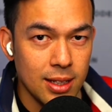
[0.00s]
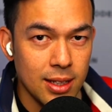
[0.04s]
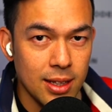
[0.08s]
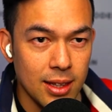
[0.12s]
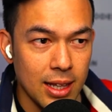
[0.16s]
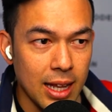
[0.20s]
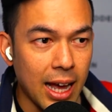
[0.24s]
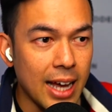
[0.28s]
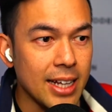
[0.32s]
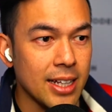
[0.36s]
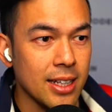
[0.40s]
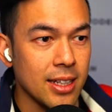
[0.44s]

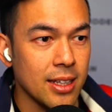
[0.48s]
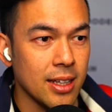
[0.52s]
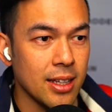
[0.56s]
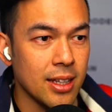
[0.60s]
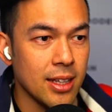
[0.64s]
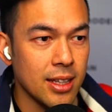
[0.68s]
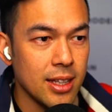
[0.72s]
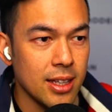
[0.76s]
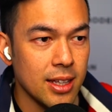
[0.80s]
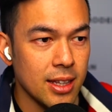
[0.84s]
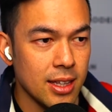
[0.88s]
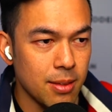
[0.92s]
Like
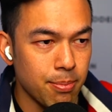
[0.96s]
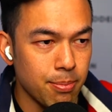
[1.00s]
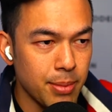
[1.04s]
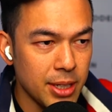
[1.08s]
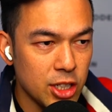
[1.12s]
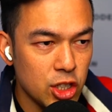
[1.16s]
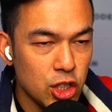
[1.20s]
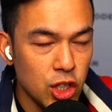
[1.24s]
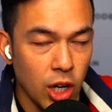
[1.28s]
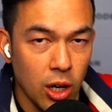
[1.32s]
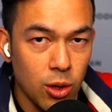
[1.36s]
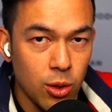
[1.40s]
the
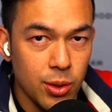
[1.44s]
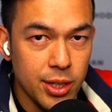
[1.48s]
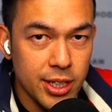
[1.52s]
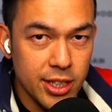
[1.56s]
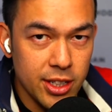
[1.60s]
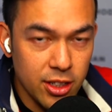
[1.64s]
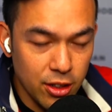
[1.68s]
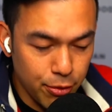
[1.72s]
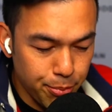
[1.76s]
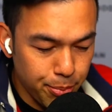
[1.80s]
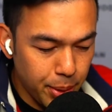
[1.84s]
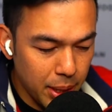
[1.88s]

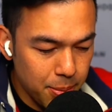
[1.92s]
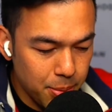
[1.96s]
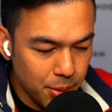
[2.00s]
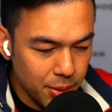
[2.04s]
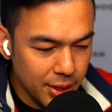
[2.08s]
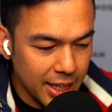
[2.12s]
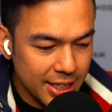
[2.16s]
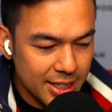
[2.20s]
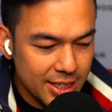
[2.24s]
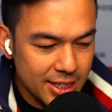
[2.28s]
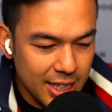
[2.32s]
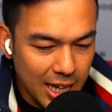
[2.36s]
majority of people
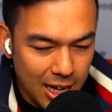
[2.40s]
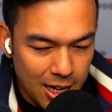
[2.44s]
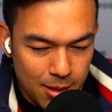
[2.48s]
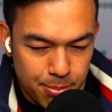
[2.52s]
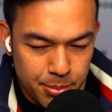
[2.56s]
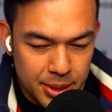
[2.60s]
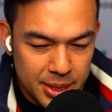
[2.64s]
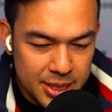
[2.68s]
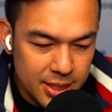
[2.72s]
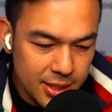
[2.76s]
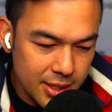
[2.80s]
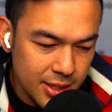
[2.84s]
that start
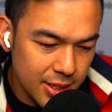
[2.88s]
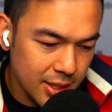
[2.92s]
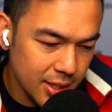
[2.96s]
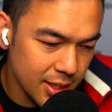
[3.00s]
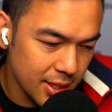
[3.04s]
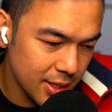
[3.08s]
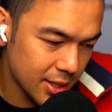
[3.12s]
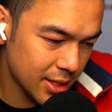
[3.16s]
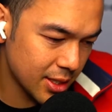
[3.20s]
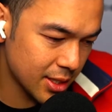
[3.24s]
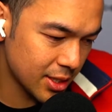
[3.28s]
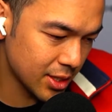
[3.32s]

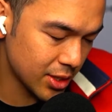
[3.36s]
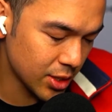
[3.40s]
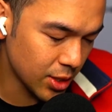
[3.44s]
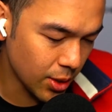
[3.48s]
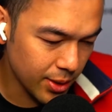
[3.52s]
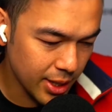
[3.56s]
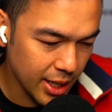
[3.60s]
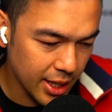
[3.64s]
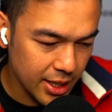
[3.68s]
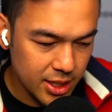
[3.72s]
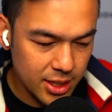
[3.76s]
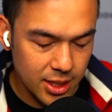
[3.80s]
businesses
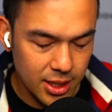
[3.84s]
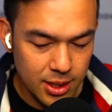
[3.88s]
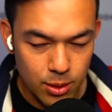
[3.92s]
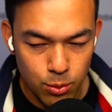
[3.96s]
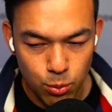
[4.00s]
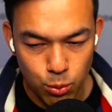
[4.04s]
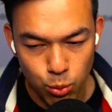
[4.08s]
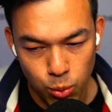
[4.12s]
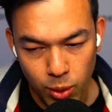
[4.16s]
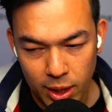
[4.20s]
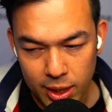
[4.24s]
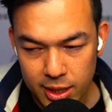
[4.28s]
don't actually
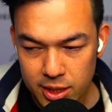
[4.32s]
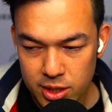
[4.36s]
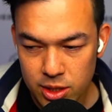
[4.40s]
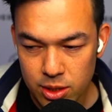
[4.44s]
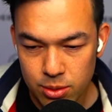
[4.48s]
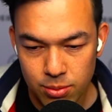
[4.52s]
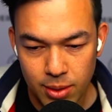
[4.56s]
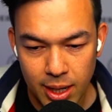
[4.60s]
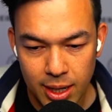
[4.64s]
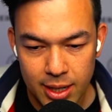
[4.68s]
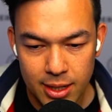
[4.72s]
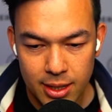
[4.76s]
want to
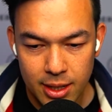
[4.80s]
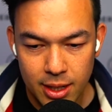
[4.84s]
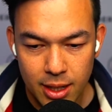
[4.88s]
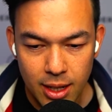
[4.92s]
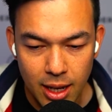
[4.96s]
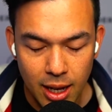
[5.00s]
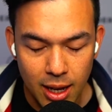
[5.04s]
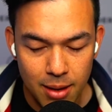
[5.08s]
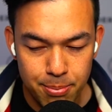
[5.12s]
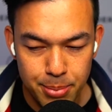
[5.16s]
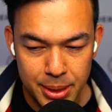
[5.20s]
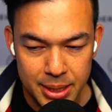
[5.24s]
run
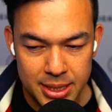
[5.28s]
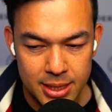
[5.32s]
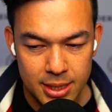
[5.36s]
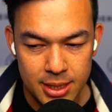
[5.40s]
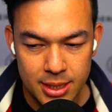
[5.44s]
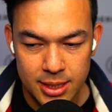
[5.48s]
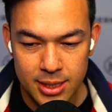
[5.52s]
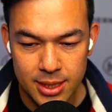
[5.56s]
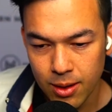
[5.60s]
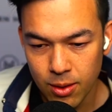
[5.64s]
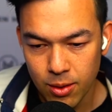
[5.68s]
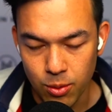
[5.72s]
a
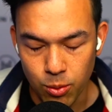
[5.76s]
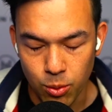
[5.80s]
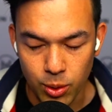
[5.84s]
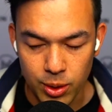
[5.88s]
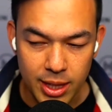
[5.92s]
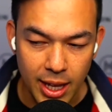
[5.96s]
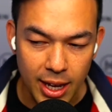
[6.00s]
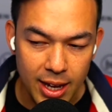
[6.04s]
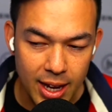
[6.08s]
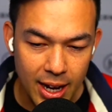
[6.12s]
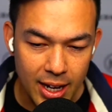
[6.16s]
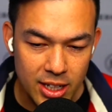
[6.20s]
business. What
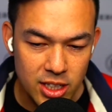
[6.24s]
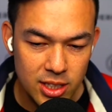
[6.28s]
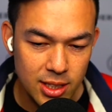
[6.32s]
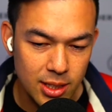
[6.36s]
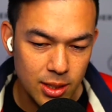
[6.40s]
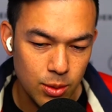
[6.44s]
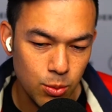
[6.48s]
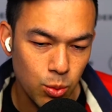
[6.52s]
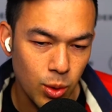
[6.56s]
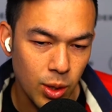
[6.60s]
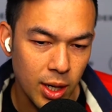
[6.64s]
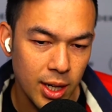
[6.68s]
they
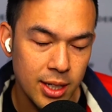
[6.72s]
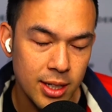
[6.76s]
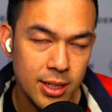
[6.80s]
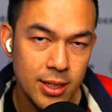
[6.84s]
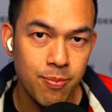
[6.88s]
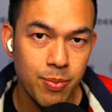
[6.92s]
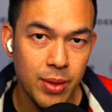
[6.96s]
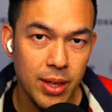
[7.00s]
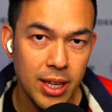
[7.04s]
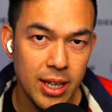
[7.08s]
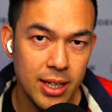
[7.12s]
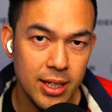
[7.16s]
actually want
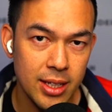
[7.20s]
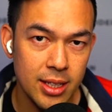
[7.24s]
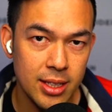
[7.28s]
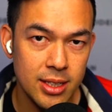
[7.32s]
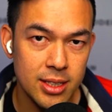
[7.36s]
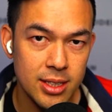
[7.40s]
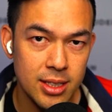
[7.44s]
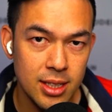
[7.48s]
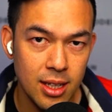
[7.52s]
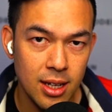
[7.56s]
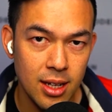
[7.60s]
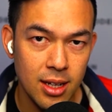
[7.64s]

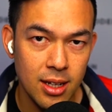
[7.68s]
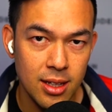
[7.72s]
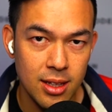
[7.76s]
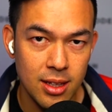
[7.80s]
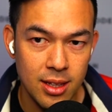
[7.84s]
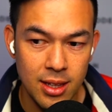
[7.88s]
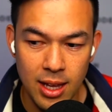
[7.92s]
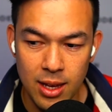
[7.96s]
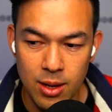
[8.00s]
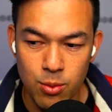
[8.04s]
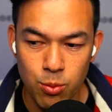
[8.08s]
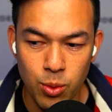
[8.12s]
is
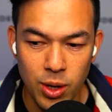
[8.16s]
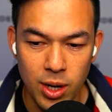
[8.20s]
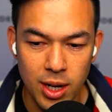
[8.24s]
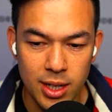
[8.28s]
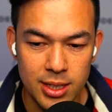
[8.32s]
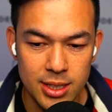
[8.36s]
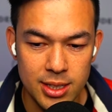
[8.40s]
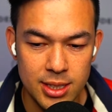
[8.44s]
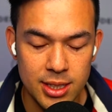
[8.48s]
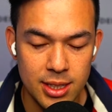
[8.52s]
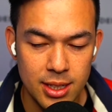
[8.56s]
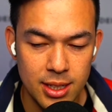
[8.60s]
they
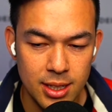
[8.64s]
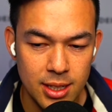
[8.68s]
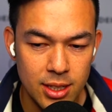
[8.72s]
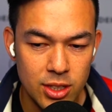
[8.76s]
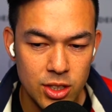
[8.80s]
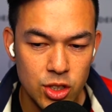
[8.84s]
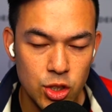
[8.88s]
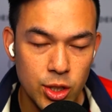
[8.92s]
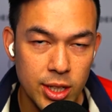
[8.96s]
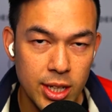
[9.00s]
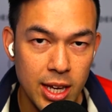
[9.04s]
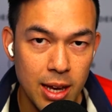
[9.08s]
want
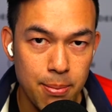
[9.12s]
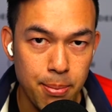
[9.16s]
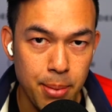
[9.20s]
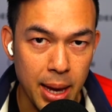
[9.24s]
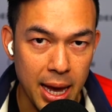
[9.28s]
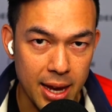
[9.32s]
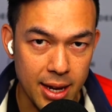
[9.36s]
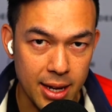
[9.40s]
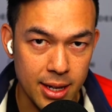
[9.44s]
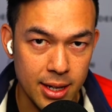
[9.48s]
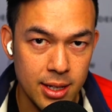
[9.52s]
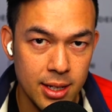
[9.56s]
to get
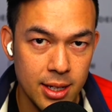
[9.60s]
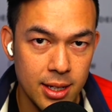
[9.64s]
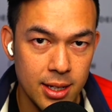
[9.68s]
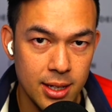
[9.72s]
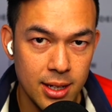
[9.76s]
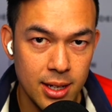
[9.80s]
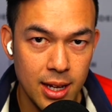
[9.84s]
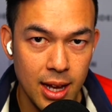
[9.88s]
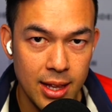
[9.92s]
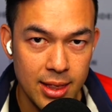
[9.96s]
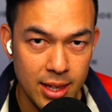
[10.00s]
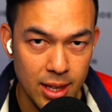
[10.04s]
paid,
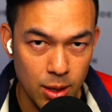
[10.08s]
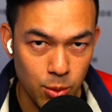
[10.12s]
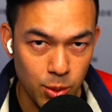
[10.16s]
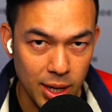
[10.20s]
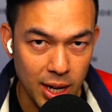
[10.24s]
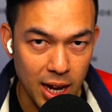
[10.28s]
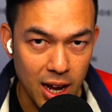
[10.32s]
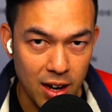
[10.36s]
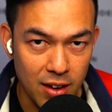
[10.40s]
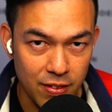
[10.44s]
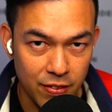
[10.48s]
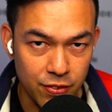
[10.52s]
and they
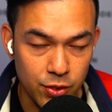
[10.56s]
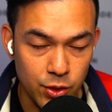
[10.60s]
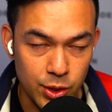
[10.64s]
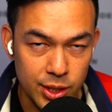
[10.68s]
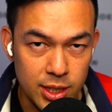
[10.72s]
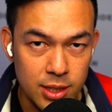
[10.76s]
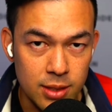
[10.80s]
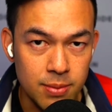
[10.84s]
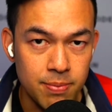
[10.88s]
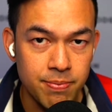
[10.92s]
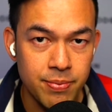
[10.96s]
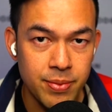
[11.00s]
want to have
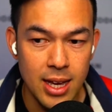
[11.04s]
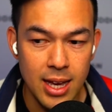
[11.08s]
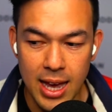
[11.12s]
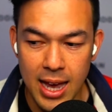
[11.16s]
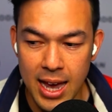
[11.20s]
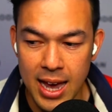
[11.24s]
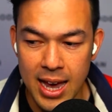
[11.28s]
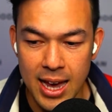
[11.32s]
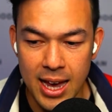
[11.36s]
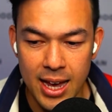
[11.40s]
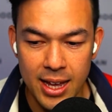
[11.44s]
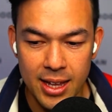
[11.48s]
freedom,
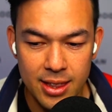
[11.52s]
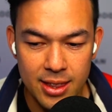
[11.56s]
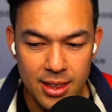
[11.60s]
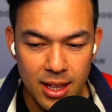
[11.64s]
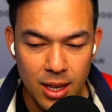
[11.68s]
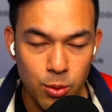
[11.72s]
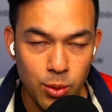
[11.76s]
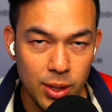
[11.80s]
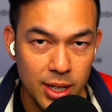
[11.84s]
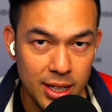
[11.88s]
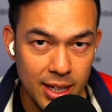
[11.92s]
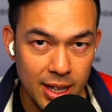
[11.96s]
and
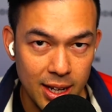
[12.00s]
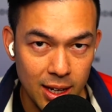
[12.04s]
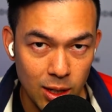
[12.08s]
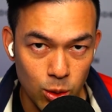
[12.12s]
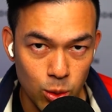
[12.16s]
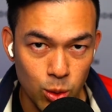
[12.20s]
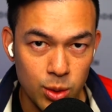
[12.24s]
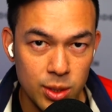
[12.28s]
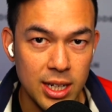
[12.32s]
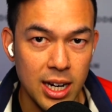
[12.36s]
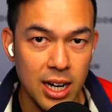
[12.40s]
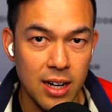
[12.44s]
they want to get
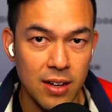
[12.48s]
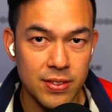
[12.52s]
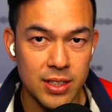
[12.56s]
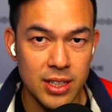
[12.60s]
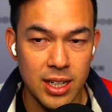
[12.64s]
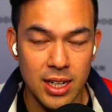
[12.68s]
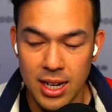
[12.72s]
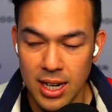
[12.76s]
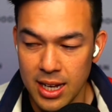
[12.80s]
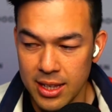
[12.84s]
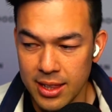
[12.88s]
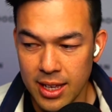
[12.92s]
looked
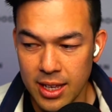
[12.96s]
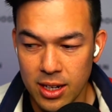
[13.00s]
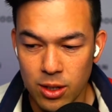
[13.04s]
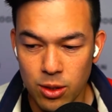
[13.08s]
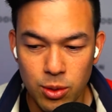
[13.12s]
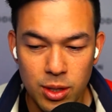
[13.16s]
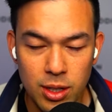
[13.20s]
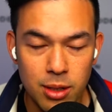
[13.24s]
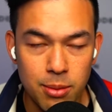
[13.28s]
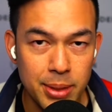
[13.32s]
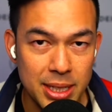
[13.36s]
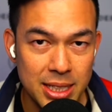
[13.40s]
after, and they don't
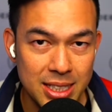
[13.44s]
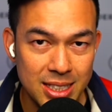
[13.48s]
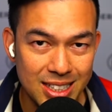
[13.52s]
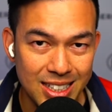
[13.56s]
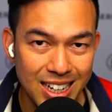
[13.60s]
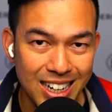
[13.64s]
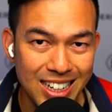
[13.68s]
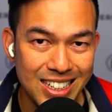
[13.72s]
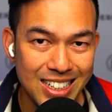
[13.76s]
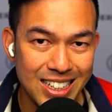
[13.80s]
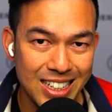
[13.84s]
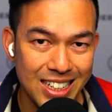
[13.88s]
want to be
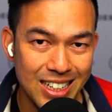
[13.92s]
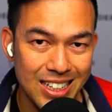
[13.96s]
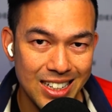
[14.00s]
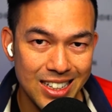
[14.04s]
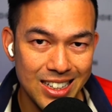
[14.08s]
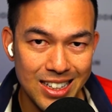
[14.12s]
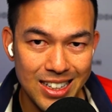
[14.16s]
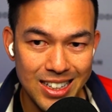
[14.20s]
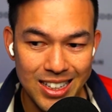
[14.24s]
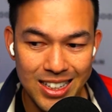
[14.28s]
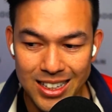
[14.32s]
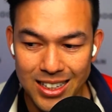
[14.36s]
stuck
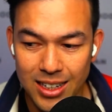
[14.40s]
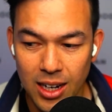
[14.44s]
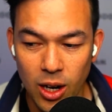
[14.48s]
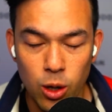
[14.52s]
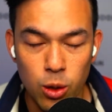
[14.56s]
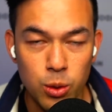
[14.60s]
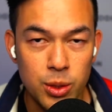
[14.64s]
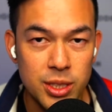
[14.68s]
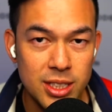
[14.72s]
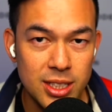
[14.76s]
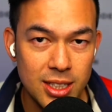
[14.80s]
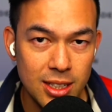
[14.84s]
in the
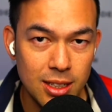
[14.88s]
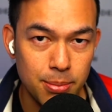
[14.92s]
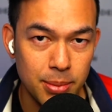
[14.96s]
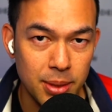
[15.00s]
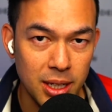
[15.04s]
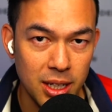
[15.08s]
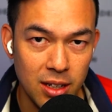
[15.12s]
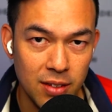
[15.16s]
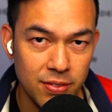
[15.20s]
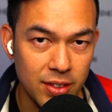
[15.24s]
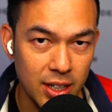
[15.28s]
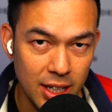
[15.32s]
whole stigma
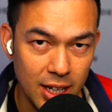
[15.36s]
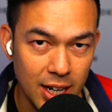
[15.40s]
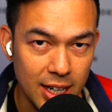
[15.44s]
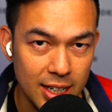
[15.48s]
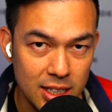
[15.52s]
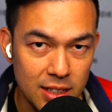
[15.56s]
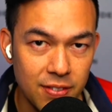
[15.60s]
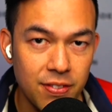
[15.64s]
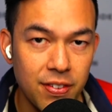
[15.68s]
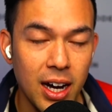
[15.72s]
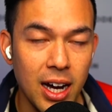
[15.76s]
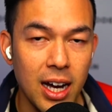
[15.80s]
of the 9
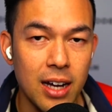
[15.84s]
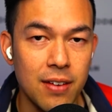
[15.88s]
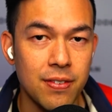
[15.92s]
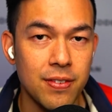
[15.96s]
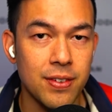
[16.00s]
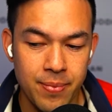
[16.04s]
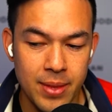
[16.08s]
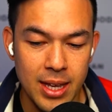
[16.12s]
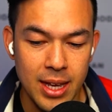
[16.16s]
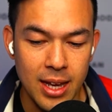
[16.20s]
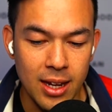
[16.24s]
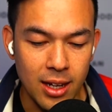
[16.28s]
to 5.